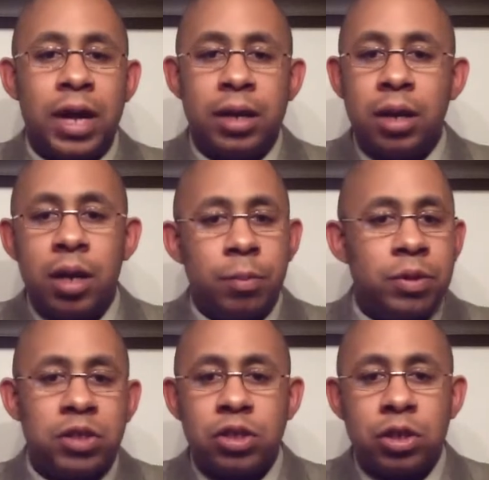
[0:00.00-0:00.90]
that
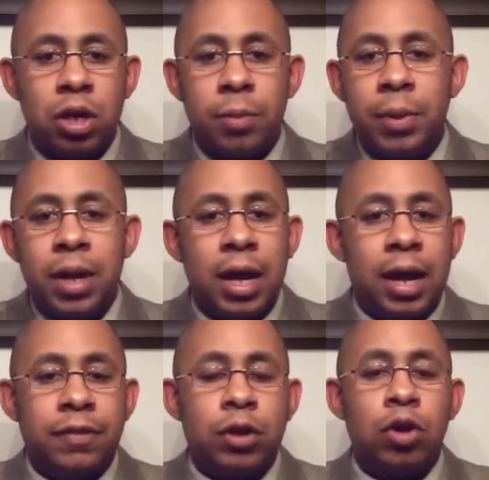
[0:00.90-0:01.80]
position up
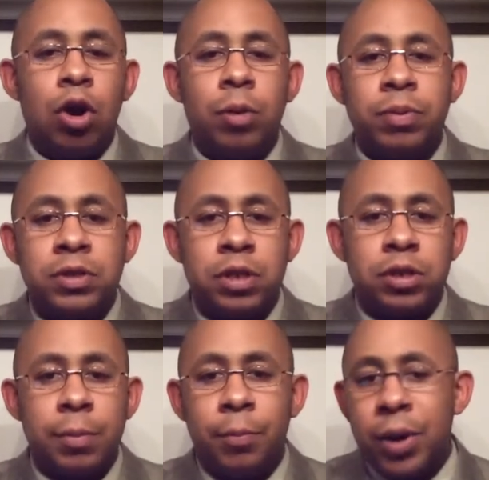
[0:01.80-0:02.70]
at the guard
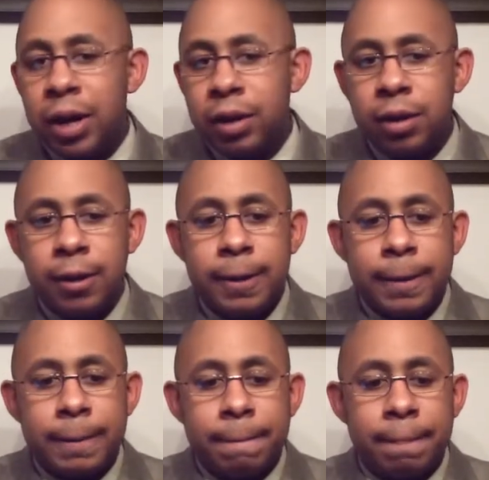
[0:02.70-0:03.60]
position. But
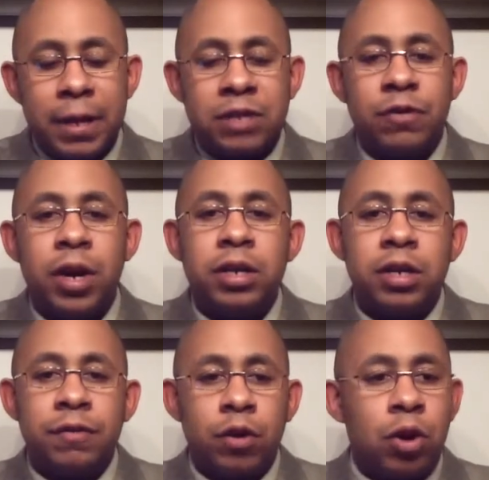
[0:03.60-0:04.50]
it's very
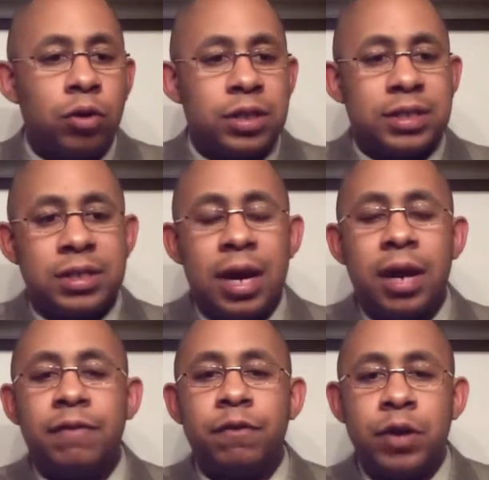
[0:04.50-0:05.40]
difficult to
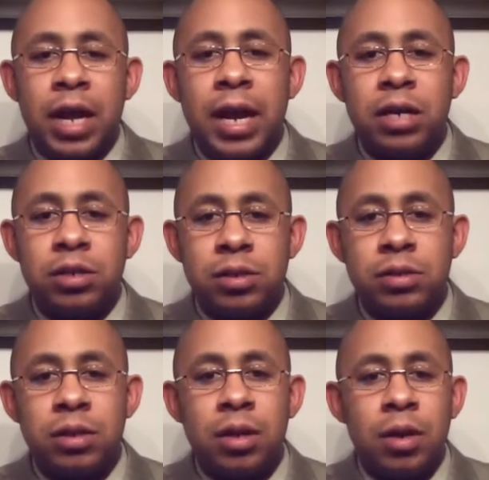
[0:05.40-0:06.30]
sign free
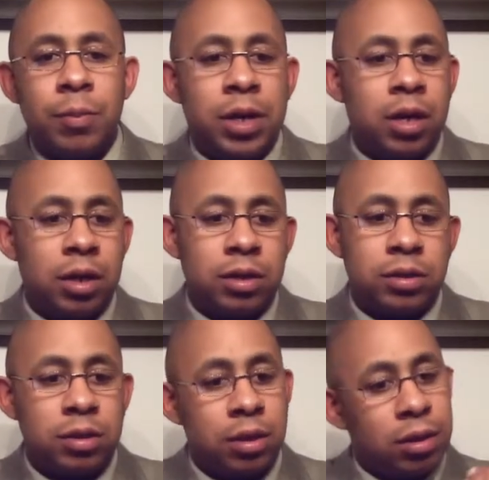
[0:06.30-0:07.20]
agents
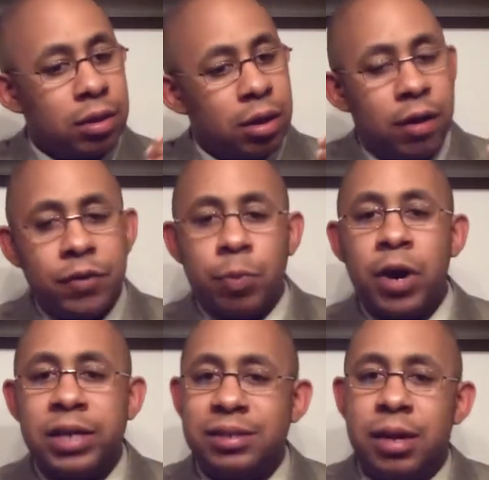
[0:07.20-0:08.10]
because of the
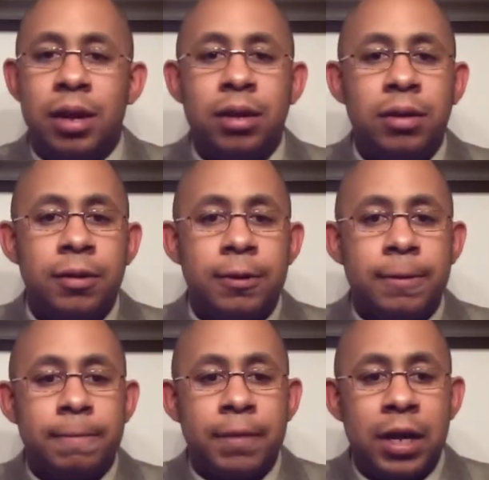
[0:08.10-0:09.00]
price tag.
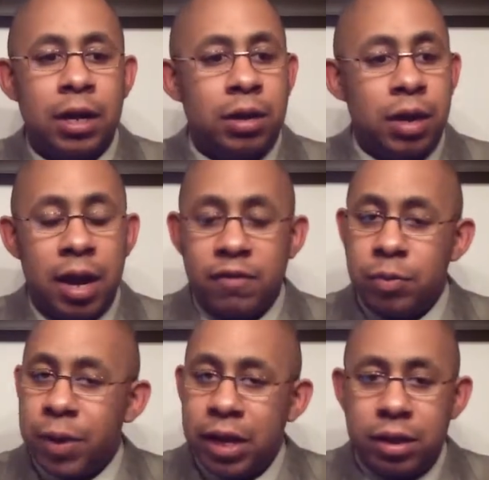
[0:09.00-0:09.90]
And
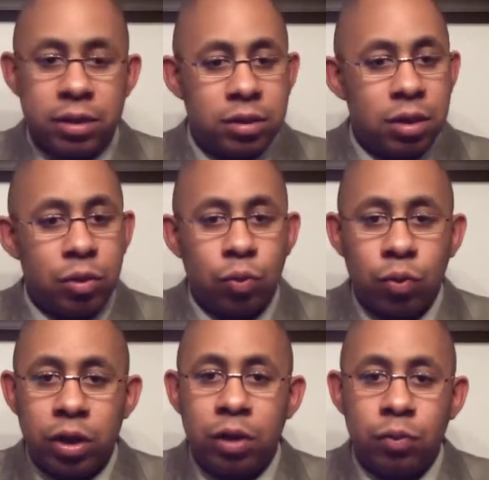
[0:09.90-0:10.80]
everybody's
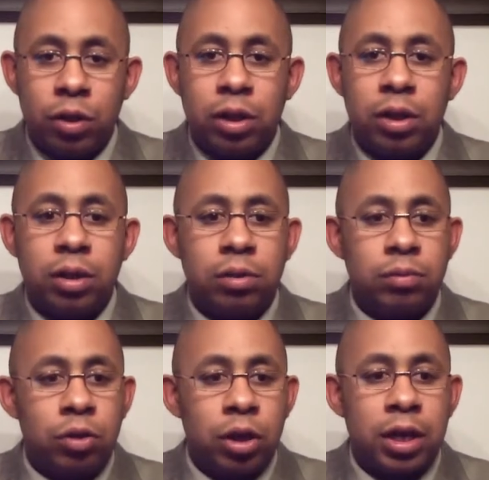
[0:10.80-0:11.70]
really, really
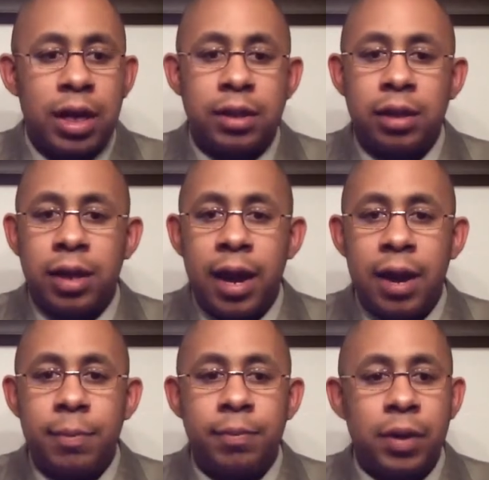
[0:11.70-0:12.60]
looking at the
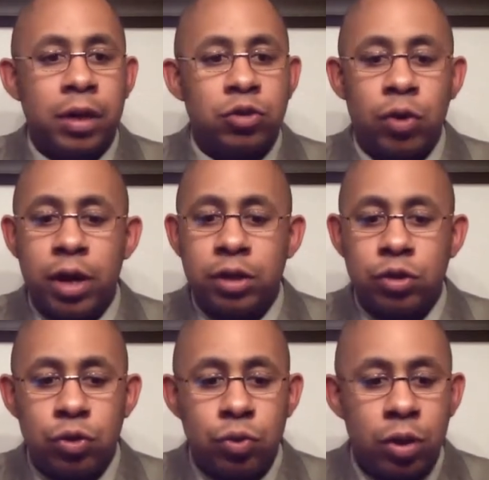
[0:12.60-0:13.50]
cap and trying
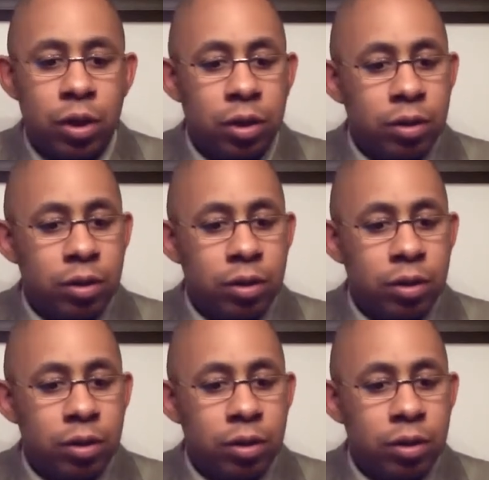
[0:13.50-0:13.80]
to